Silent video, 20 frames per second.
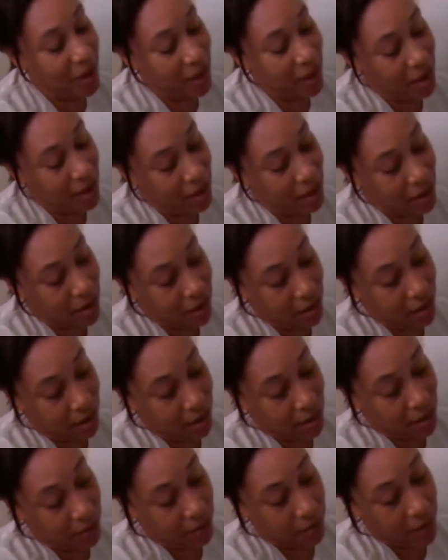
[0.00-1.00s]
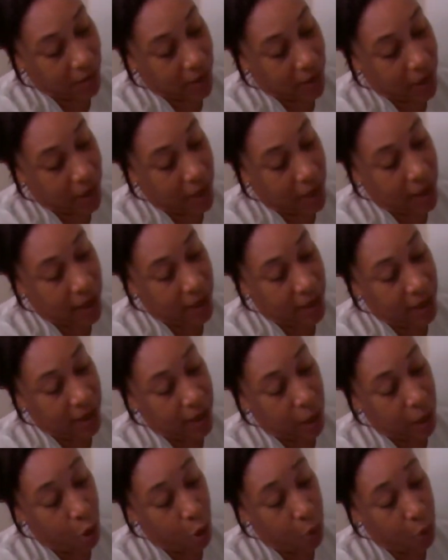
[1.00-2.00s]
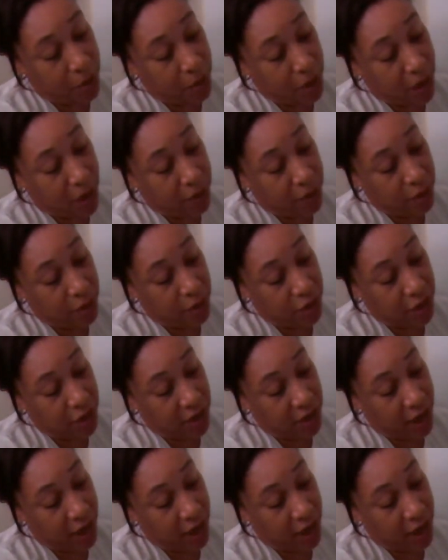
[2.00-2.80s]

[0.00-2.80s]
And there's a whole bunch of other shit